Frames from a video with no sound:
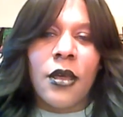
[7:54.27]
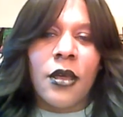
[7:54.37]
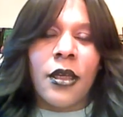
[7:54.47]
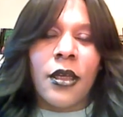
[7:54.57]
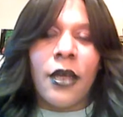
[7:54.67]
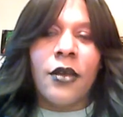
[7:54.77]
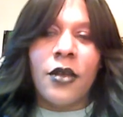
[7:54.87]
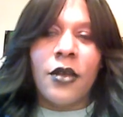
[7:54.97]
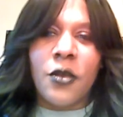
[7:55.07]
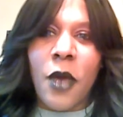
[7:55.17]
You know,
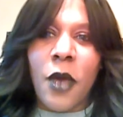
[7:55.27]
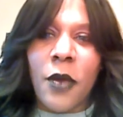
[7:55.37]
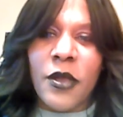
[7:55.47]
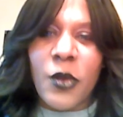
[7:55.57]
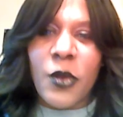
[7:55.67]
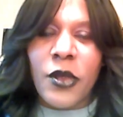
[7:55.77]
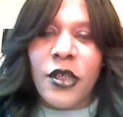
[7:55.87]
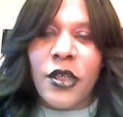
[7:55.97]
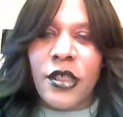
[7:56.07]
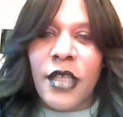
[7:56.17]
there's moments when you
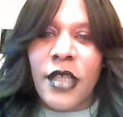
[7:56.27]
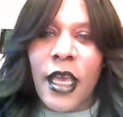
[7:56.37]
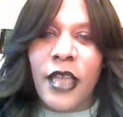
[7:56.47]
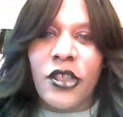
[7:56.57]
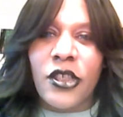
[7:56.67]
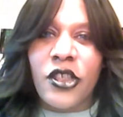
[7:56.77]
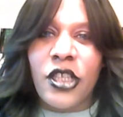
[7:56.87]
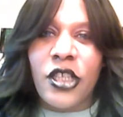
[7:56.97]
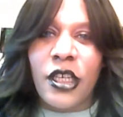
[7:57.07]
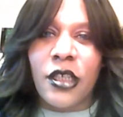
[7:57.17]
can just take and just
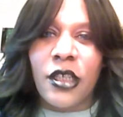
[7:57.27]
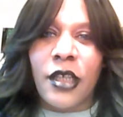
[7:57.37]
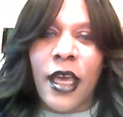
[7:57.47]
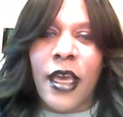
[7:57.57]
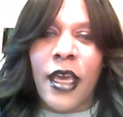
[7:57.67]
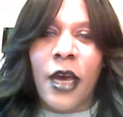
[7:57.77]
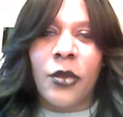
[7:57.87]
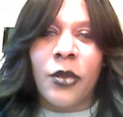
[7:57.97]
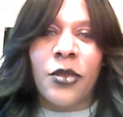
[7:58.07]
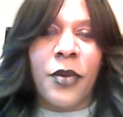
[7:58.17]
chill and hang out
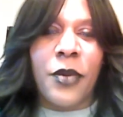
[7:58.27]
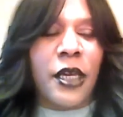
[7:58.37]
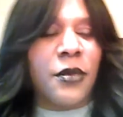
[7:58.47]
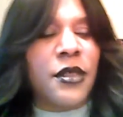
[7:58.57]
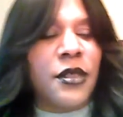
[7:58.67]
with your peeps.